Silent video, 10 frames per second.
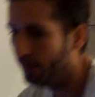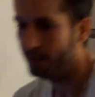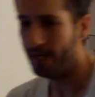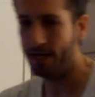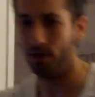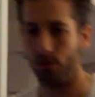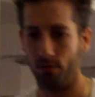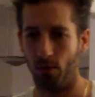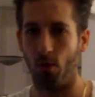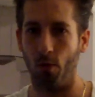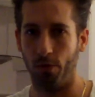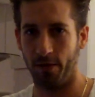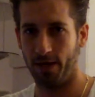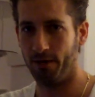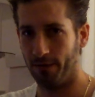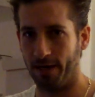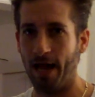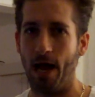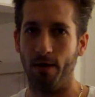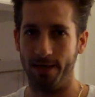take you through the whole thing of like
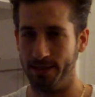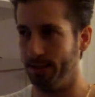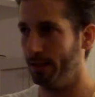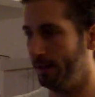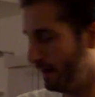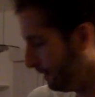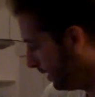how I did the thing,